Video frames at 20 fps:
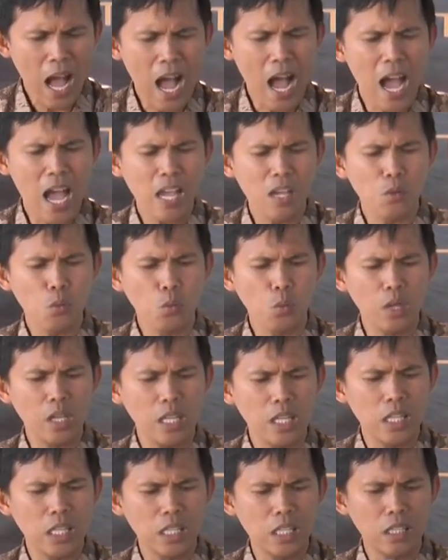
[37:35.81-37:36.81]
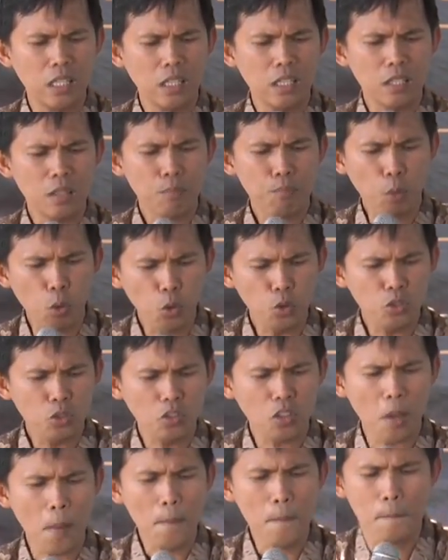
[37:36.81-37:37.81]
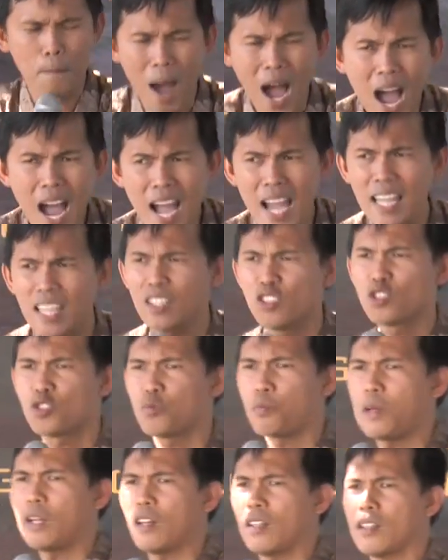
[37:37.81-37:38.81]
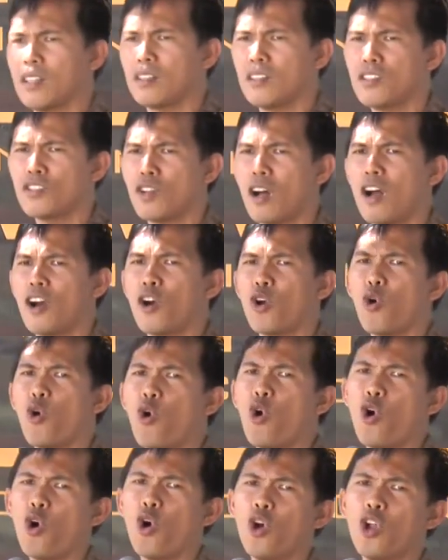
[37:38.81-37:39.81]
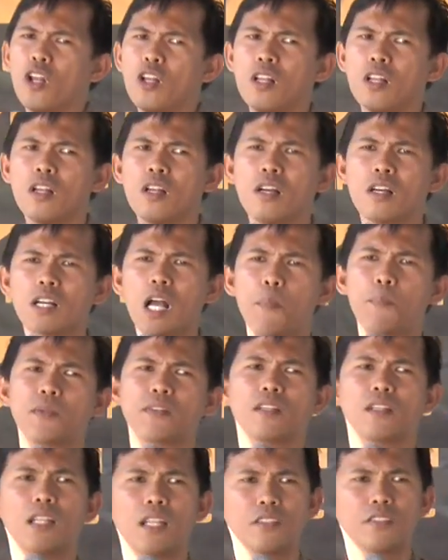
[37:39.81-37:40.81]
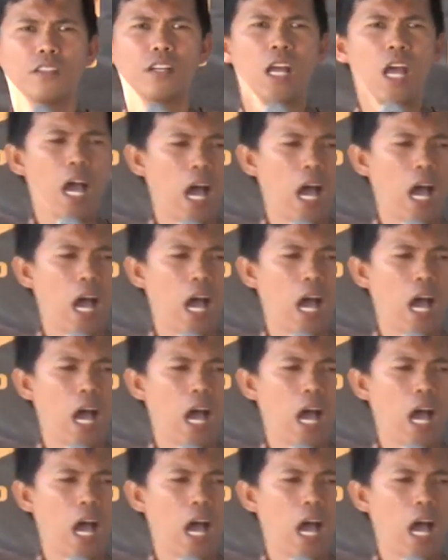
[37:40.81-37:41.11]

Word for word: I will put my spirit. These are all capital letters.